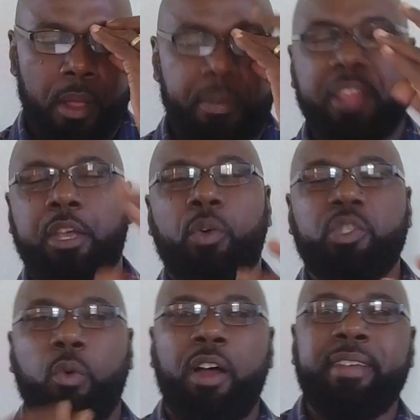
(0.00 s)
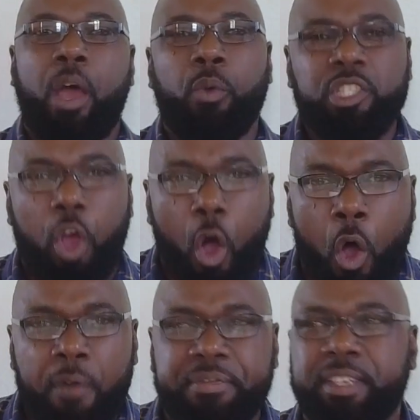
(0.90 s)
But there was one that was
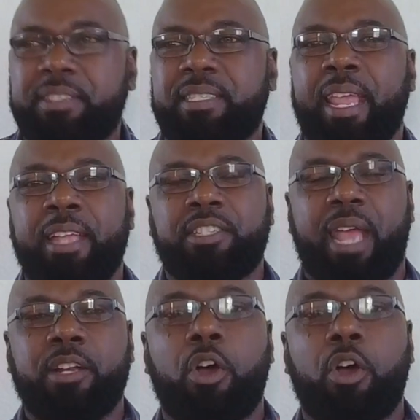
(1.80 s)
off the stage, and